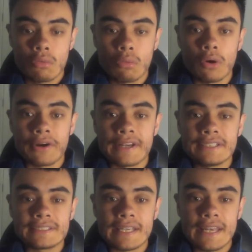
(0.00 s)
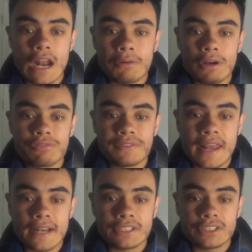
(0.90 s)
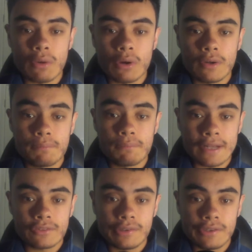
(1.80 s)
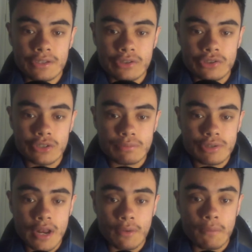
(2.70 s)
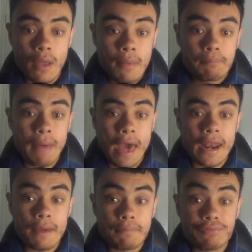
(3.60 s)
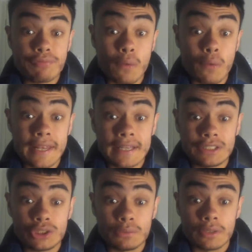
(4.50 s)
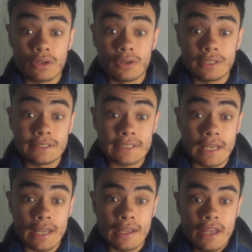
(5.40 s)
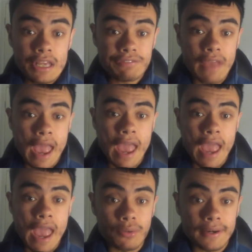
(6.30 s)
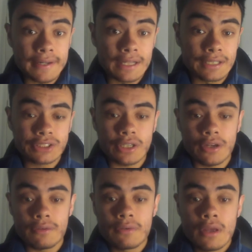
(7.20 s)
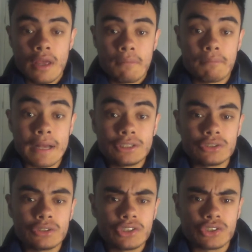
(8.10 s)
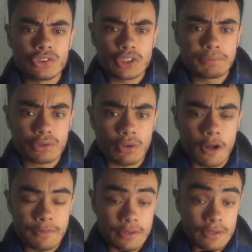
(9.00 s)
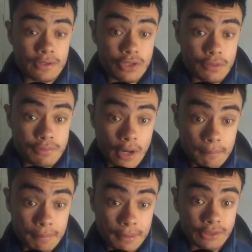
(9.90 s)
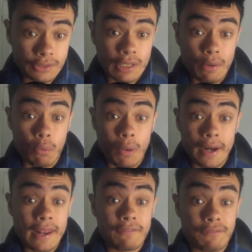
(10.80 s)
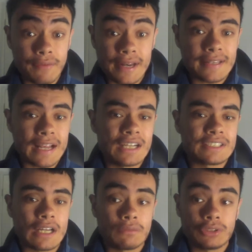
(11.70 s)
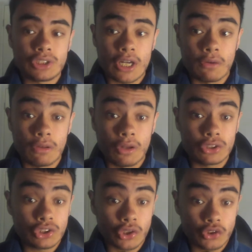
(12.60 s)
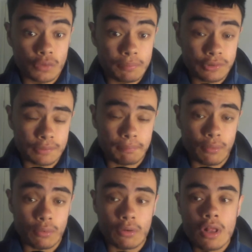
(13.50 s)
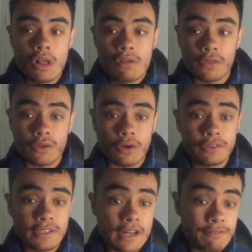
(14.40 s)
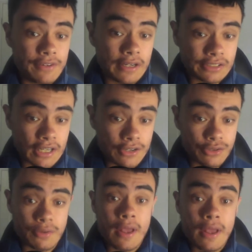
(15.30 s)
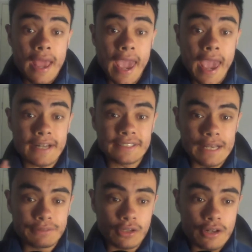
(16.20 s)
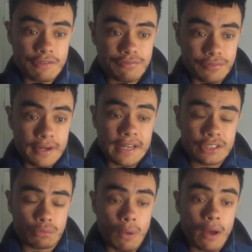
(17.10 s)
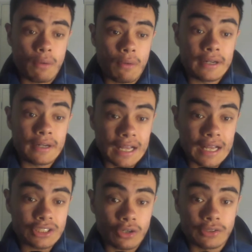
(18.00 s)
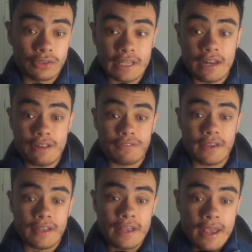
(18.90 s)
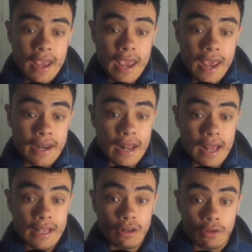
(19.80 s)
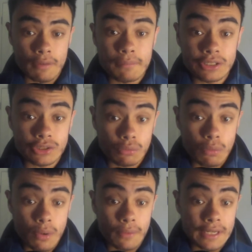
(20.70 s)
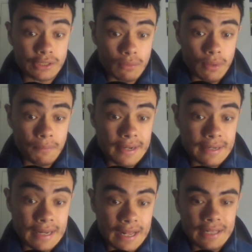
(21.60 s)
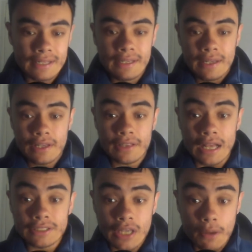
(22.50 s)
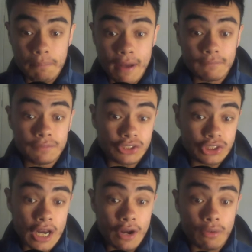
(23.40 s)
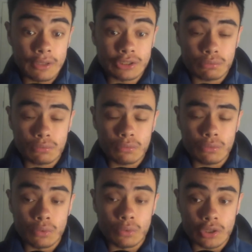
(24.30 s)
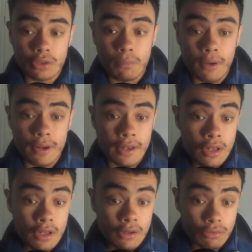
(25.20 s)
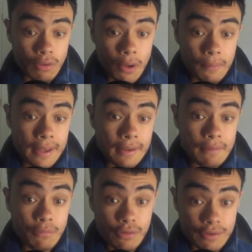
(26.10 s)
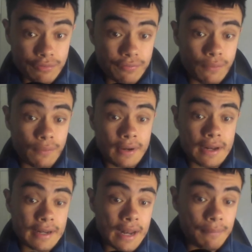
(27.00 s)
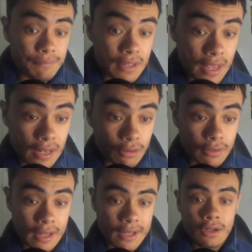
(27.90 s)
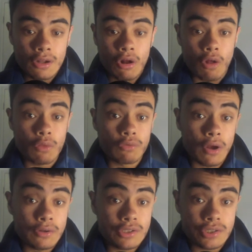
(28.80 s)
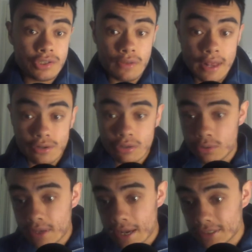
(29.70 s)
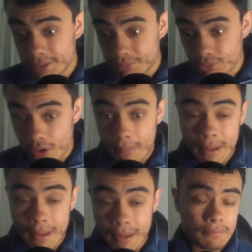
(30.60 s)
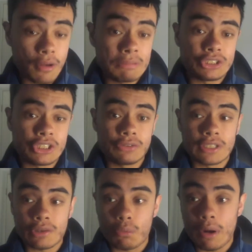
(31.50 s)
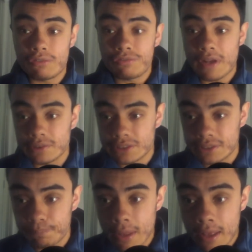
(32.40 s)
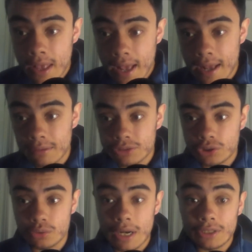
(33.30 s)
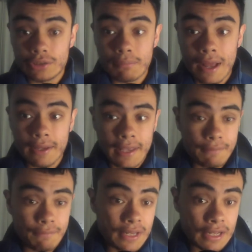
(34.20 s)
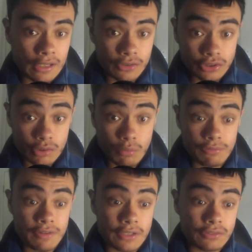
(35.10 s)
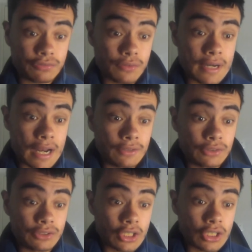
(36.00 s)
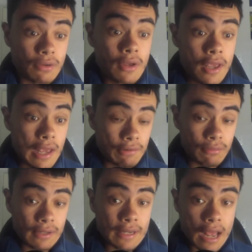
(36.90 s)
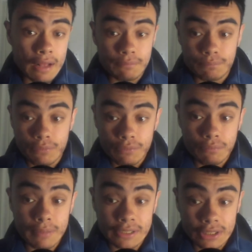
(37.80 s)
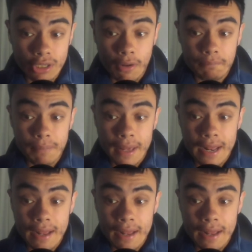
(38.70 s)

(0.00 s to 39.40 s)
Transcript: Warriors NRL Fanatics, welcome back to the YouTube channel. But before getting into it, guys, if you haven't already done so, make sure you do subscribe to the YouTube channel because, one, it really does help the channel a lot, shows your support for the content and videos that I do, and it's absolutely free as well, and it doesn't cost anything, and look, it means the world as well, and it does help out with the channel as also by growing and moving forward, and yeah, look, on the road to that 2k subscriber mark at the moment, the channel's at the 1,200 mark, and we're getting close to 1,300, so it really means a lot. But